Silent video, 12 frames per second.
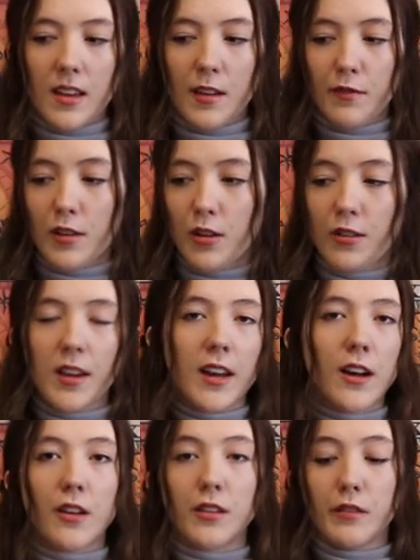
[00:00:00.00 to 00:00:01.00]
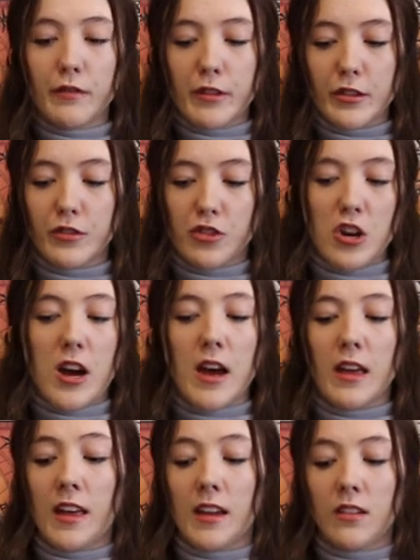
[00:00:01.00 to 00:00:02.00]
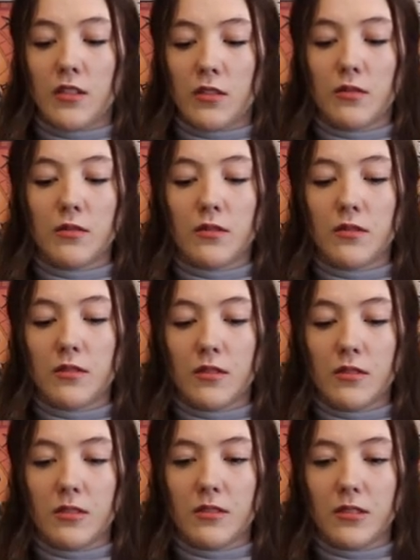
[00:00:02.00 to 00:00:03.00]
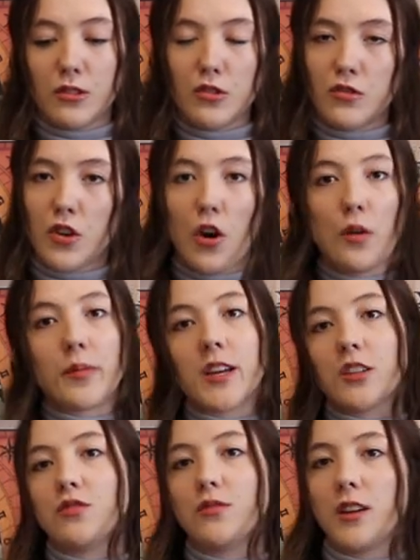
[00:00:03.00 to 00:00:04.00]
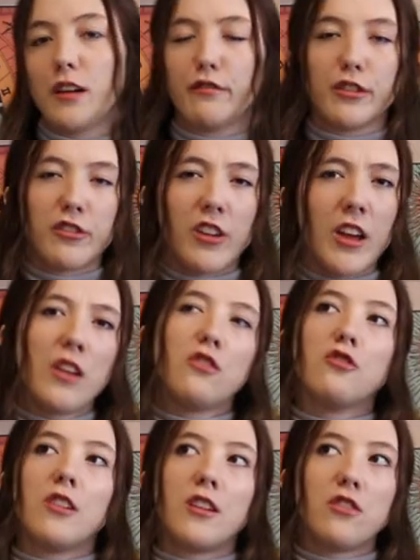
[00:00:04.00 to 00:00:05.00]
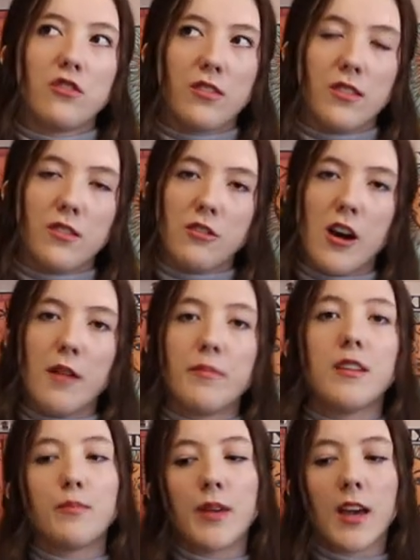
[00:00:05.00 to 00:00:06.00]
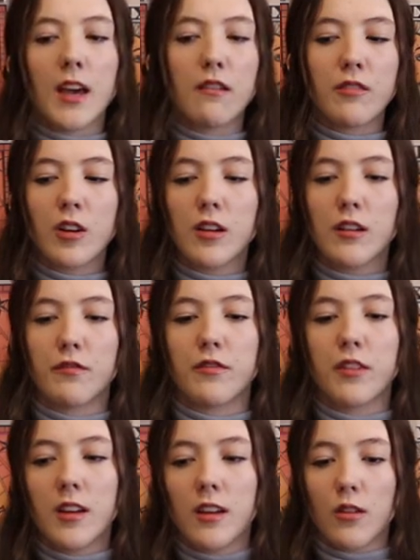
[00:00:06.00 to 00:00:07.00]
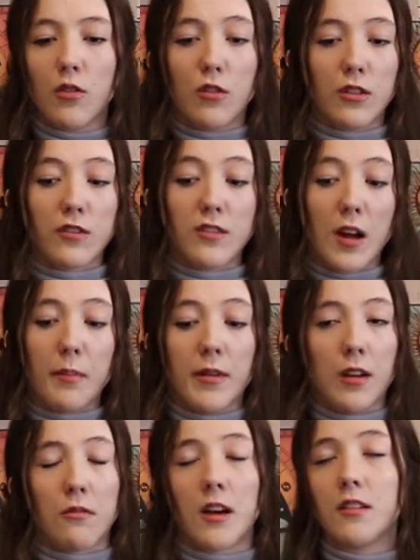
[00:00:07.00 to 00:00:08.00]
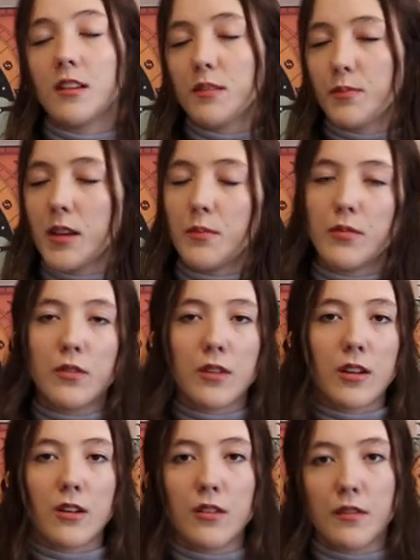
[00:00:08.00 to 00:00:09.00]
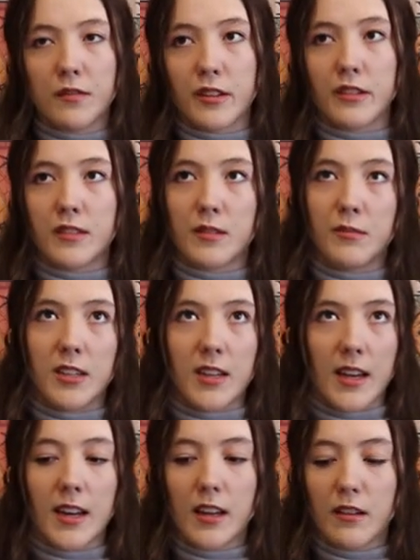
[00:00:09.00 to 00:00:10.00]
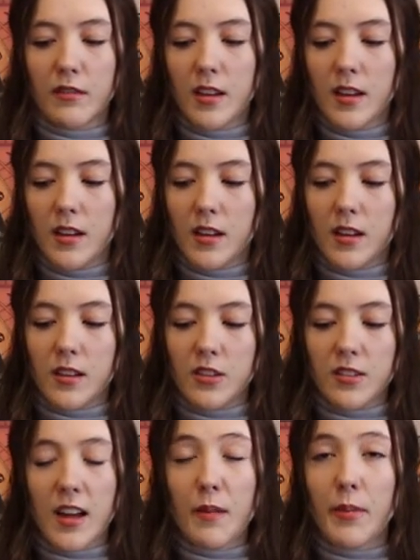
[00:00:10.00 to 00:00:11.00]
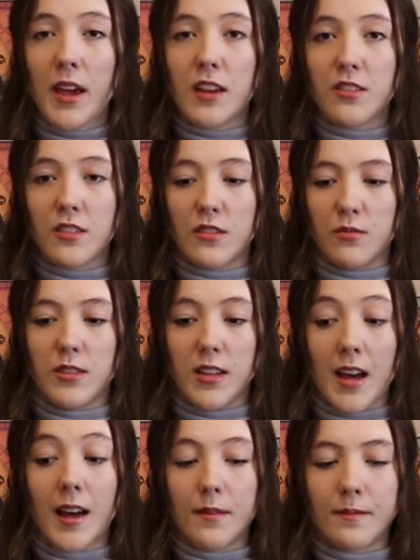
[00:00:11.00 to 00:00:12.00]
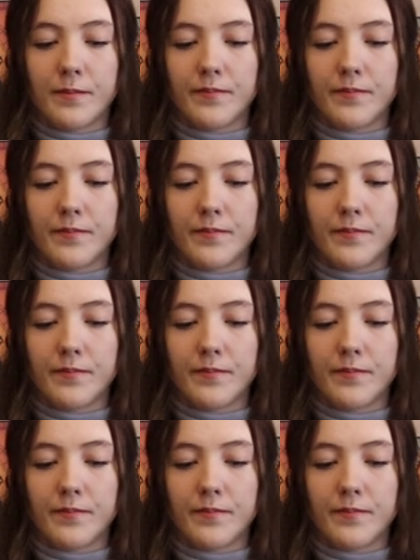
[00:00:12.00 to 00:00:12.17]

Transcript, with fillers: if you don't get it on the first try, like, don't lose hope that you could ever change or that you could stop this behavior, or stop being around these people. You know, if there's something negative, just have patience with that.